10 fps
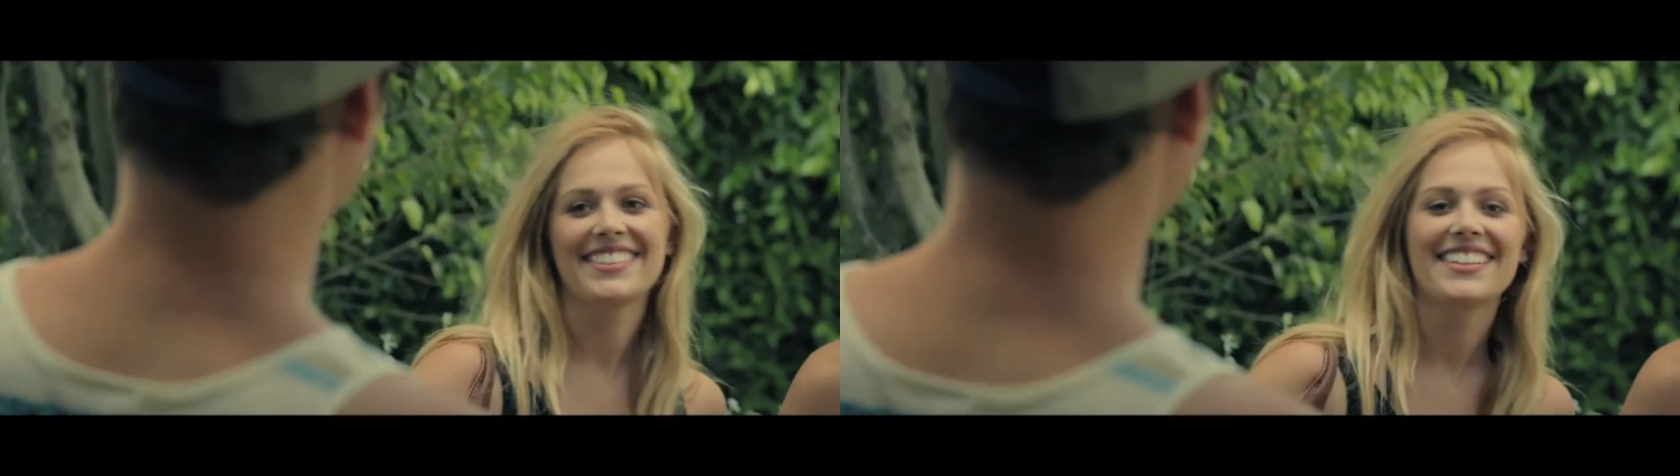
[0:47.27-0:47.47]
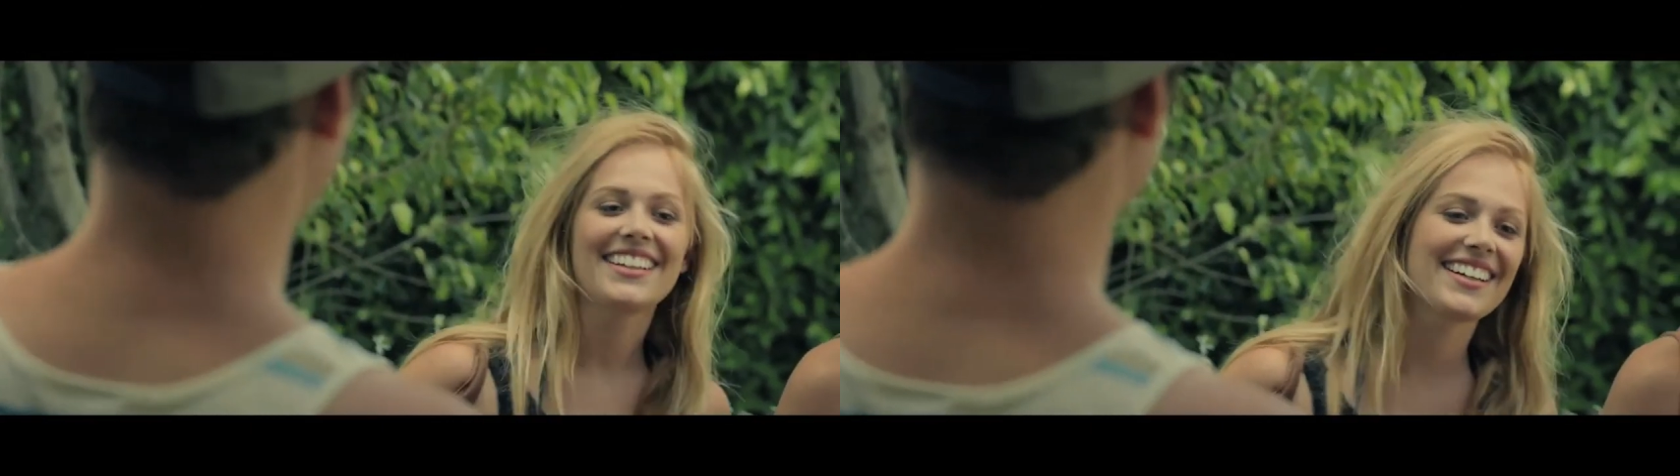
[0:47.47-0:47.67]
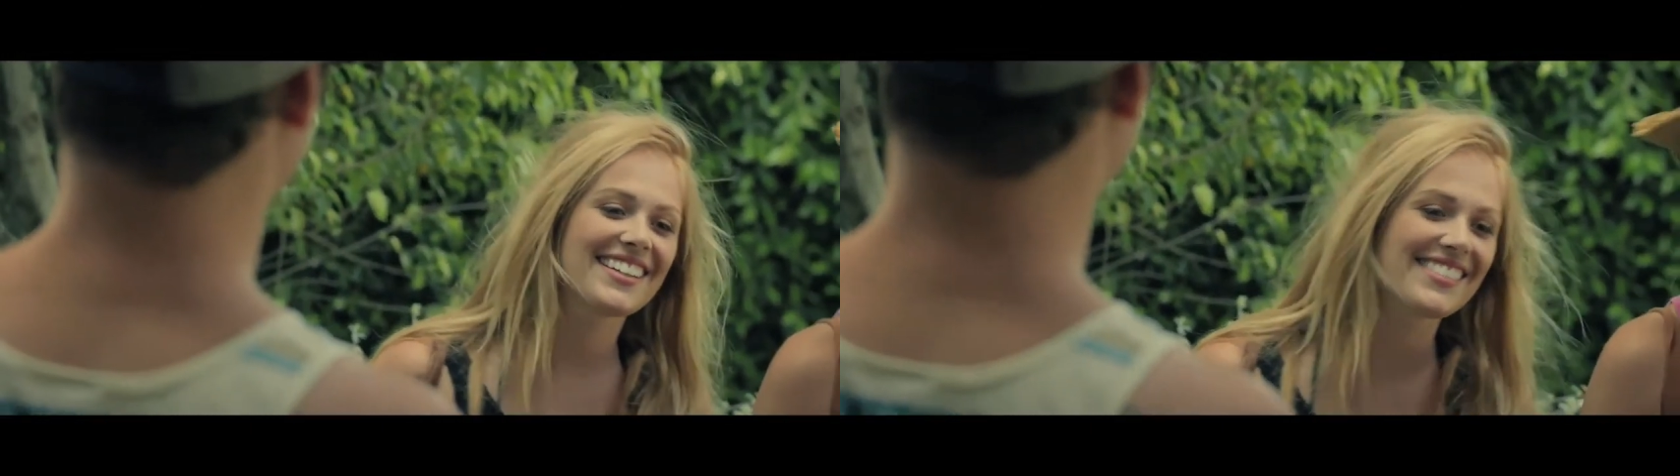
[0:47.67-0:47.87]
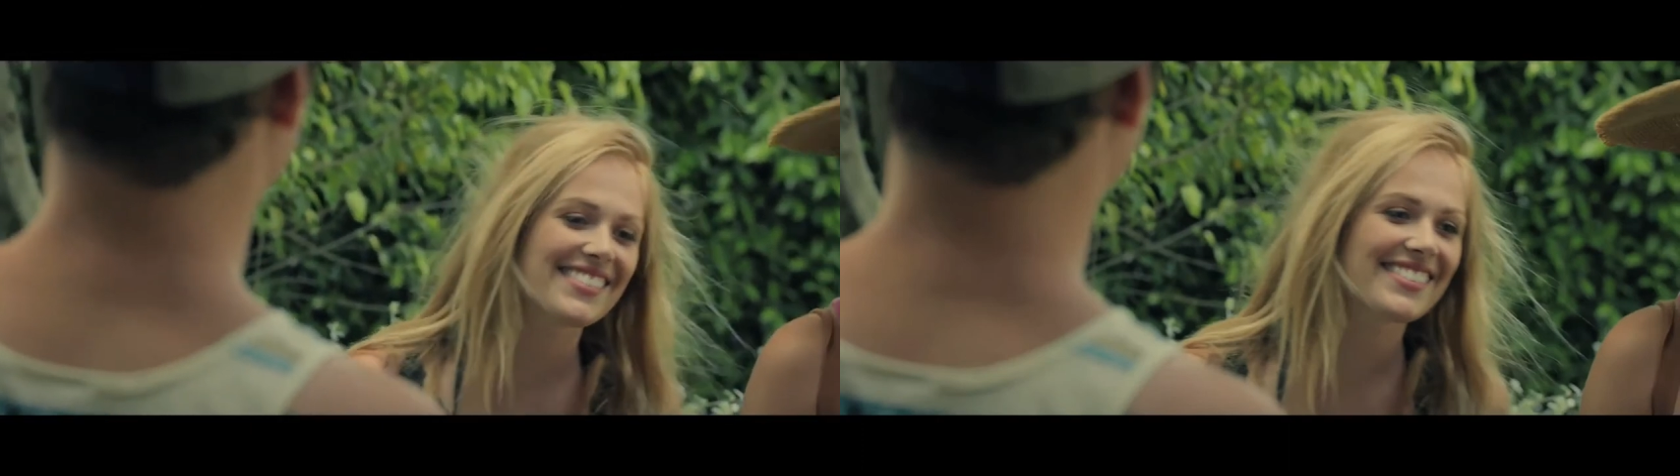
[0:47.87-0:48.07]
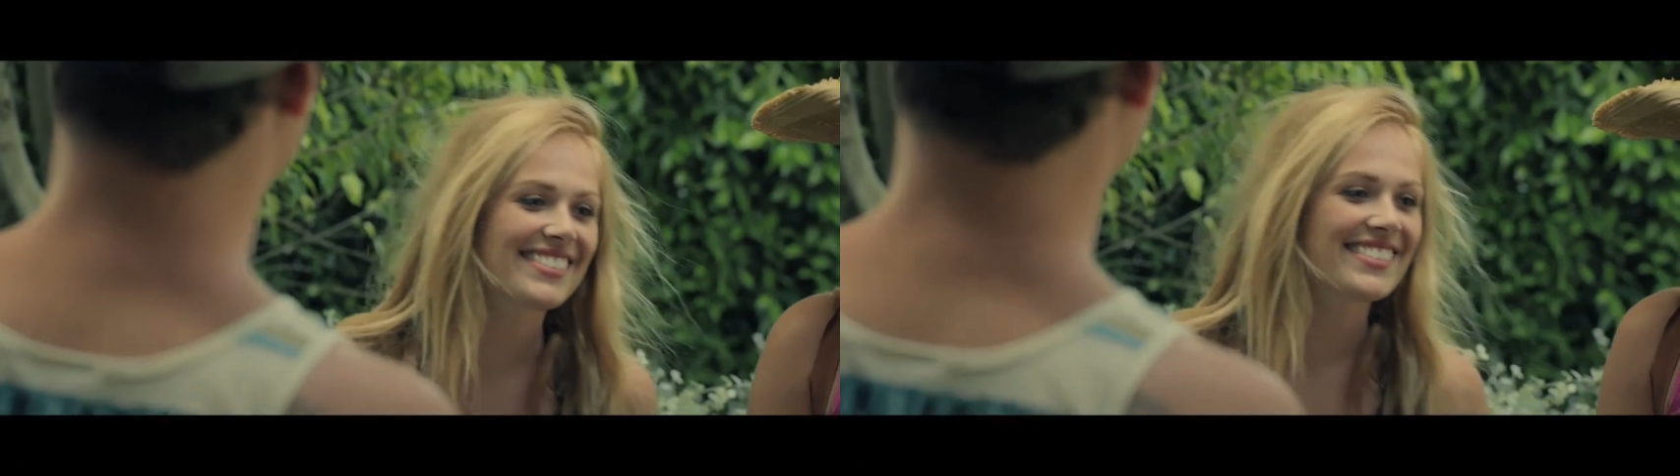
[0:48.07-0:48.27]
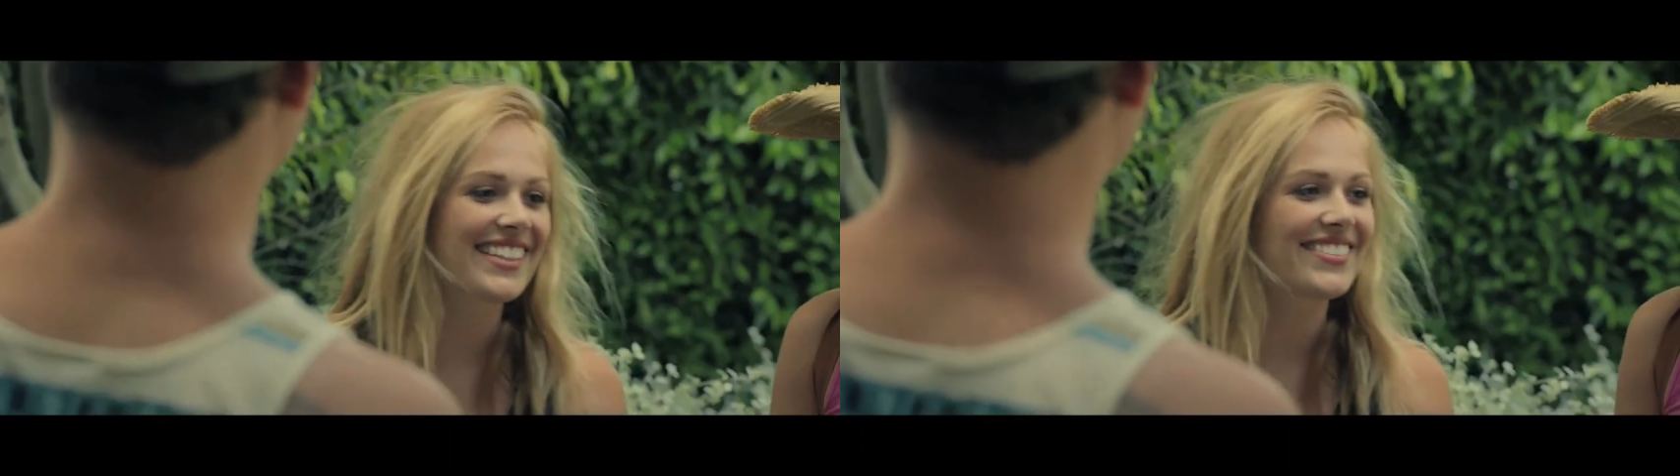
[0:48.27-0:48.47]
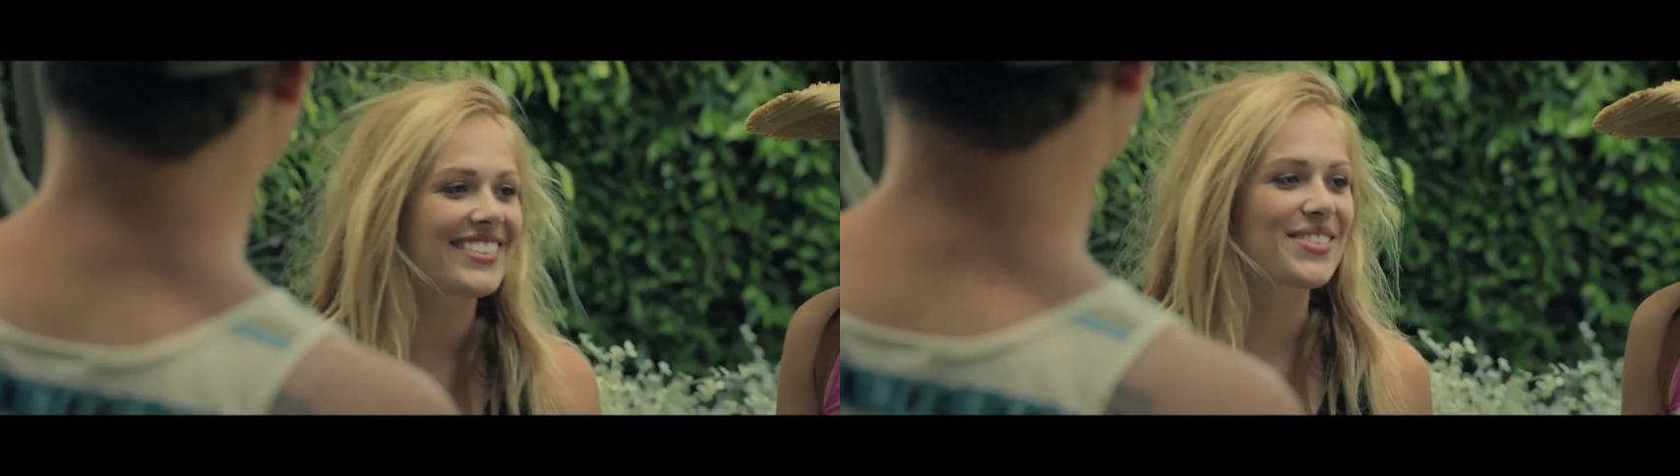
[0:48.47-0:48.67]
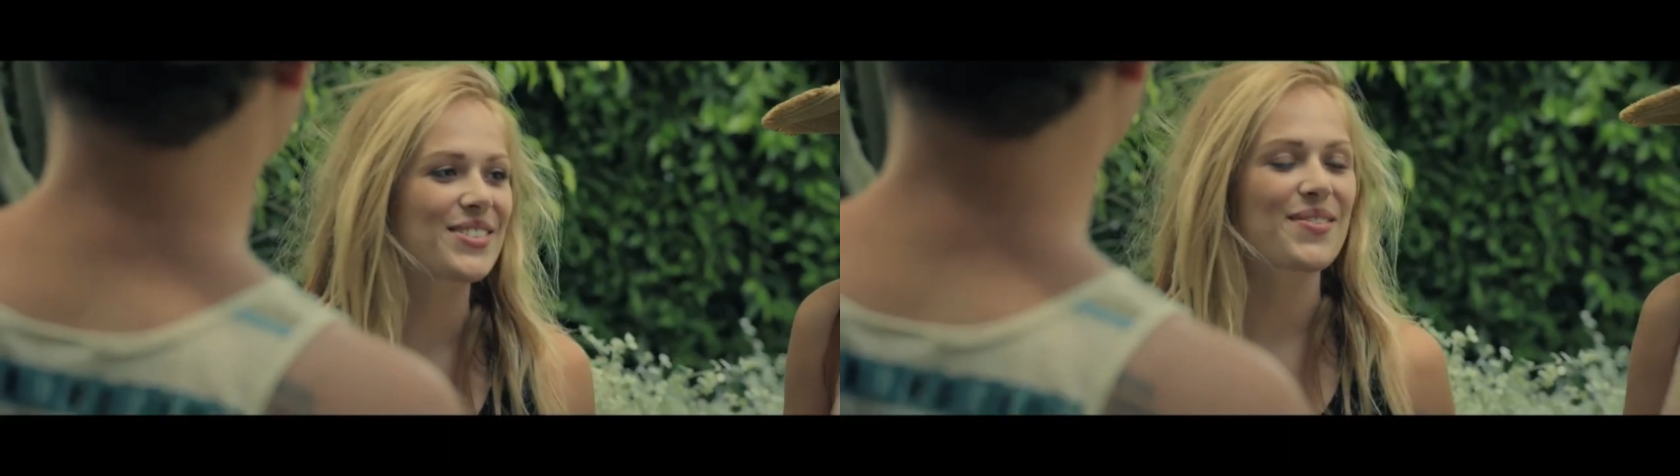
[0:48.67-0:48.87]
So I hope you guys
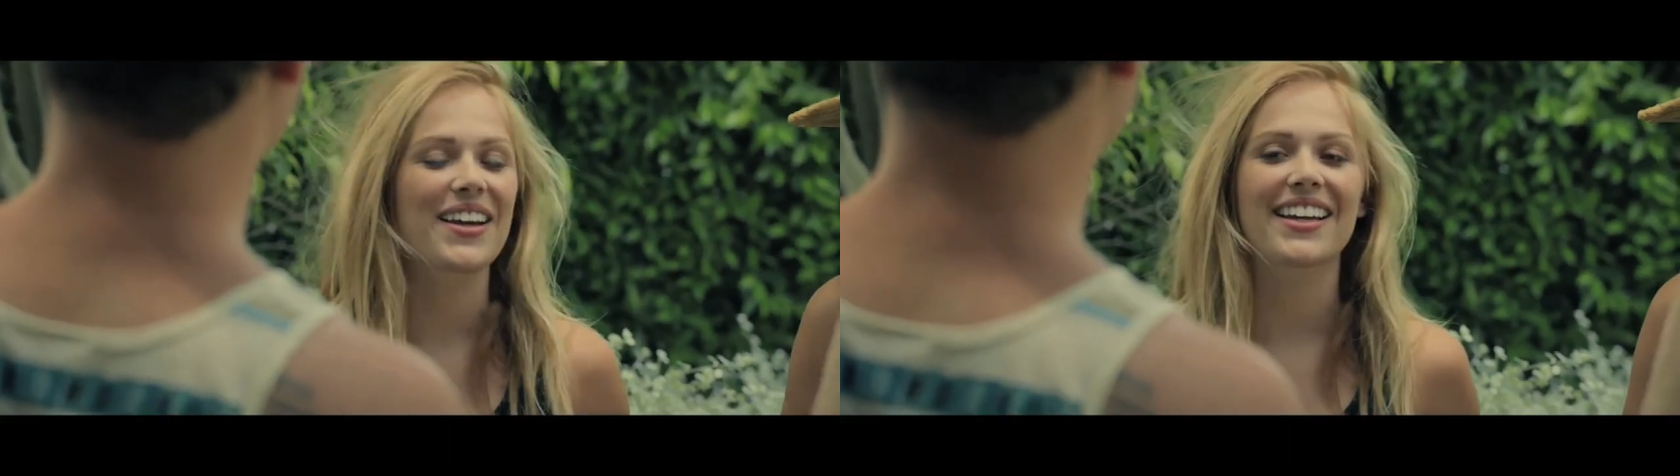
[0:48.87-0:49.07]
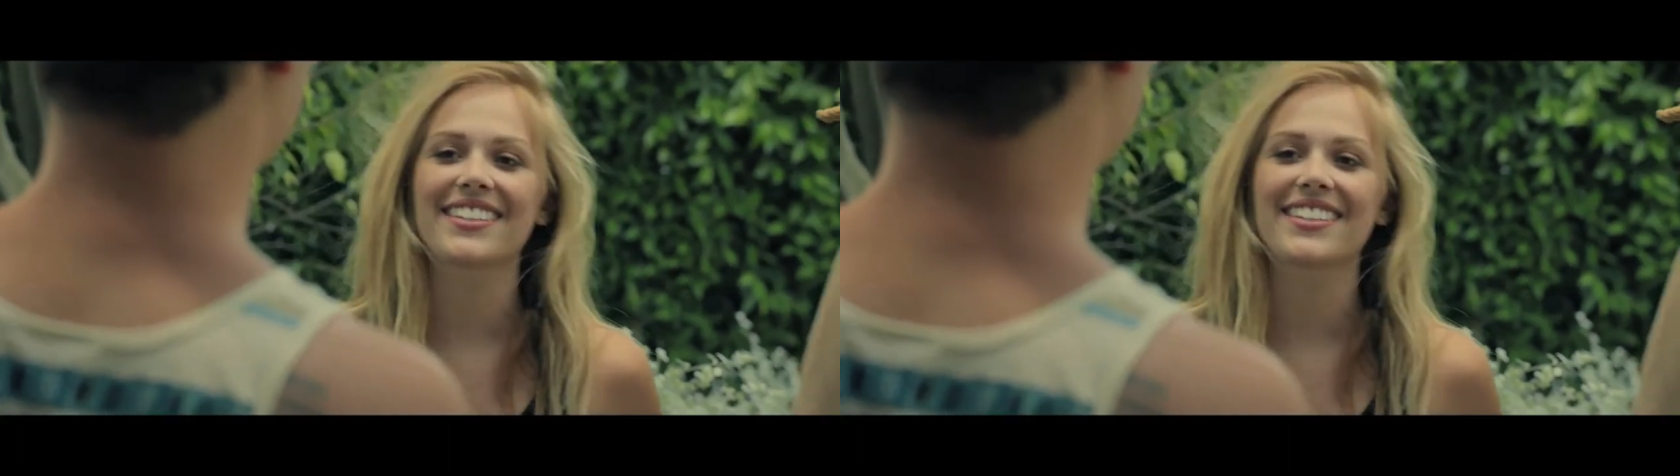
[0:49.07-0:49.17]
all enjoy